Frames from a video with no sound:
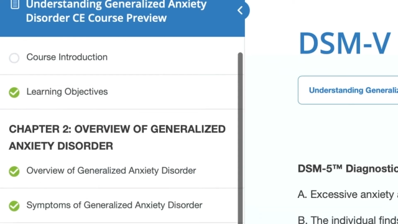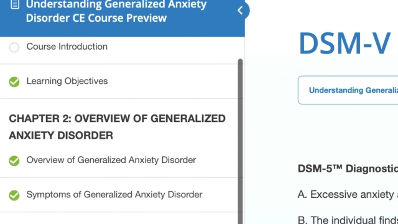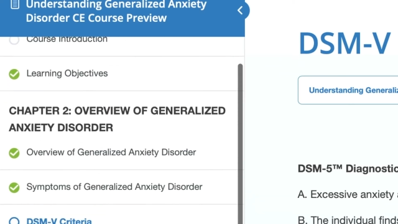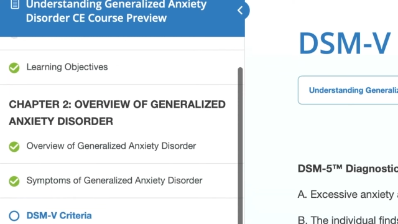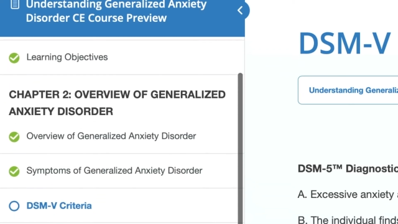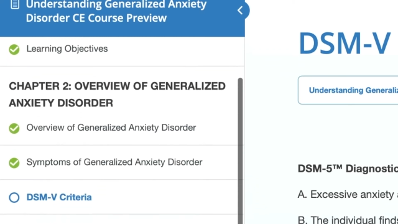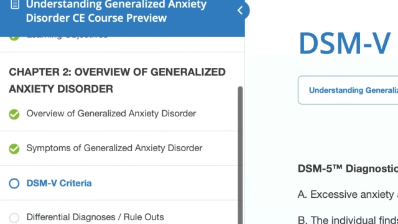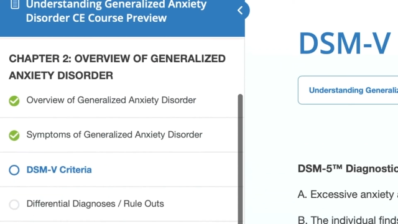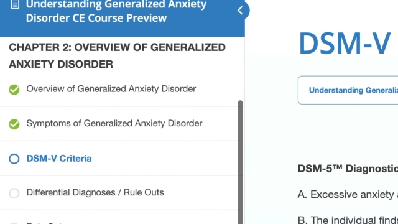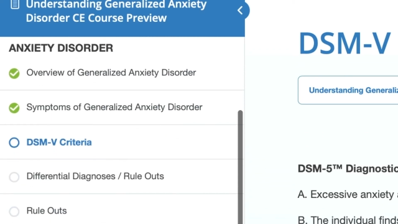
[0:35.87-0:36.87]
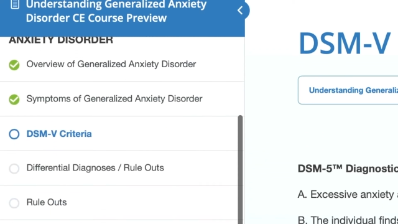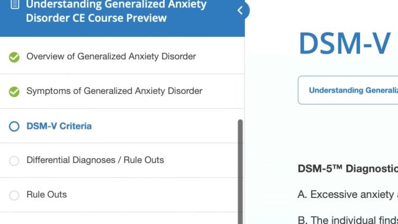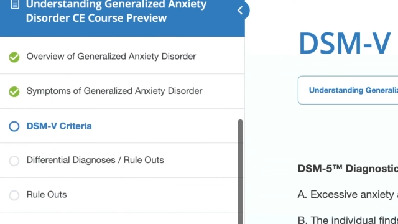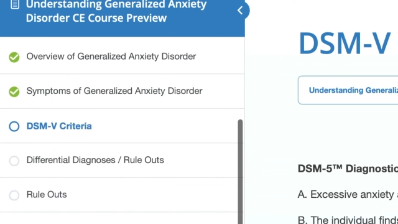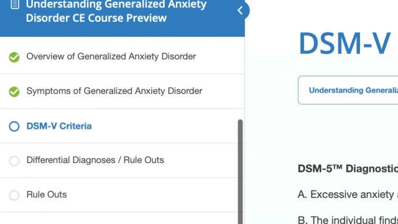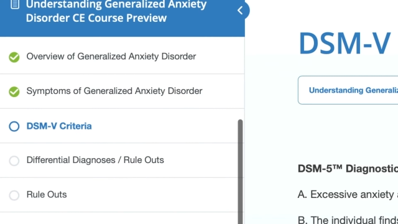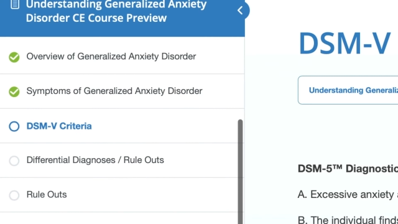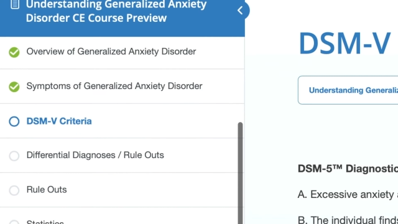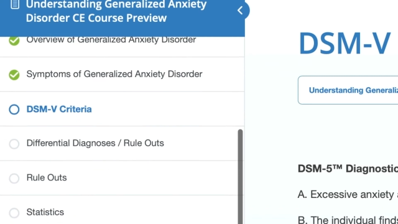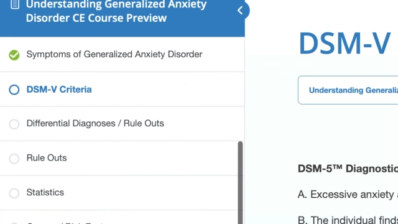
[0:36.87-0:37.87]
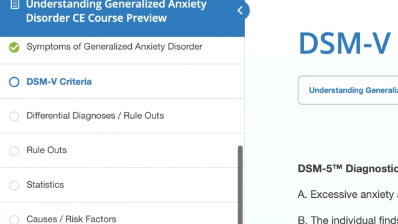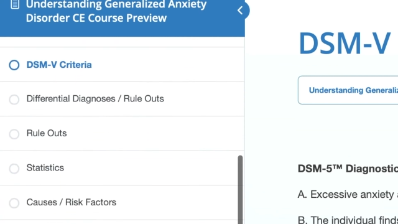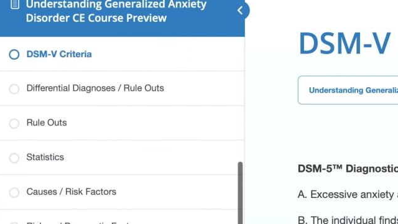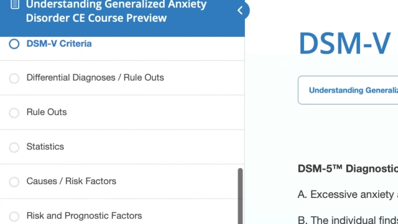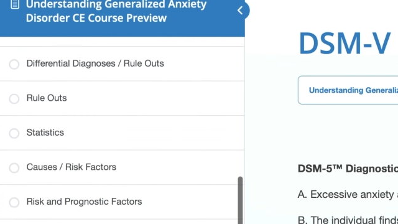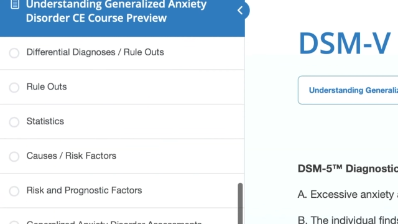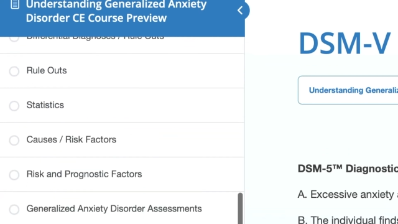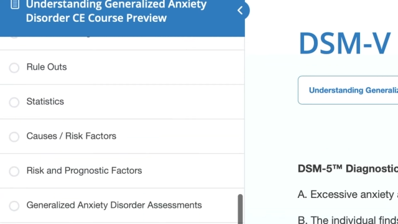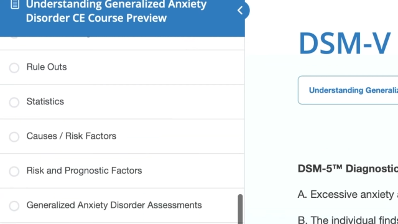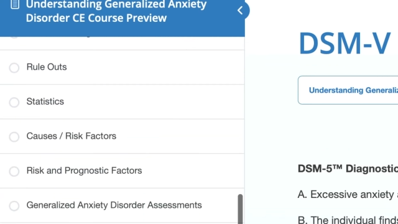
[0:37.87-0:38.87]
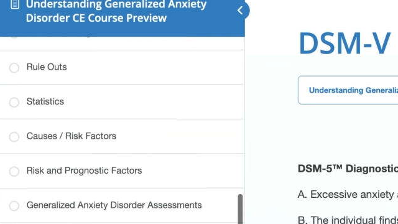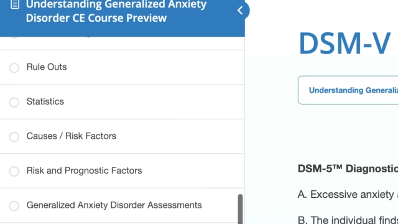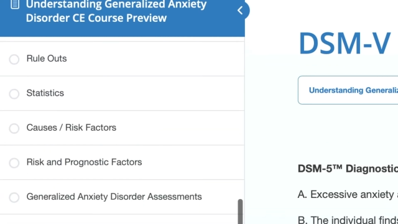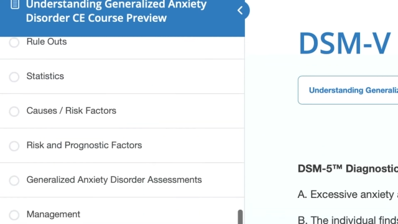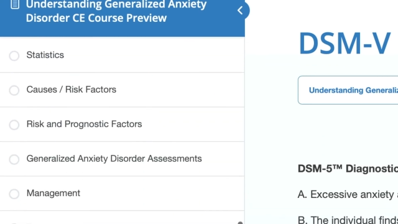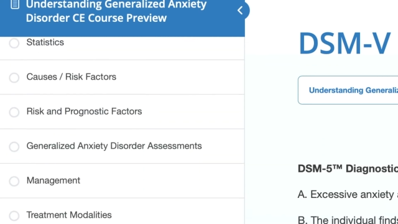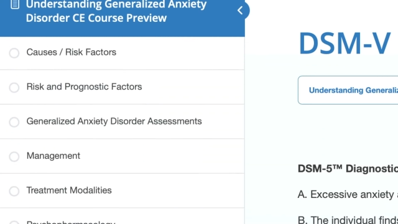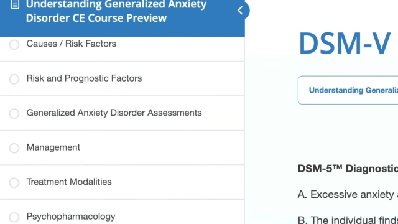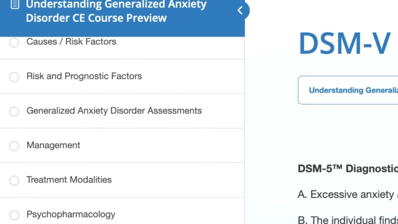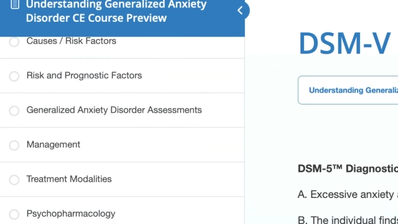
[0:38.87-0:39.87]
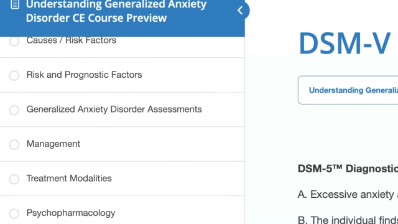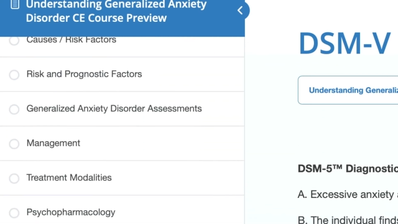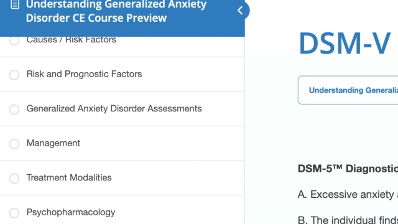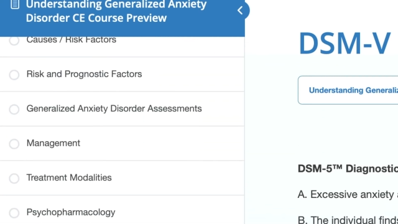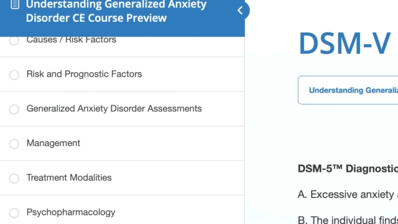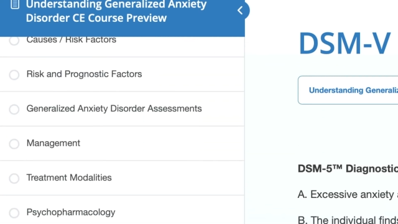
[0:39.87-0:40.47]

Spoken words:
Nobody's mouth can be seen.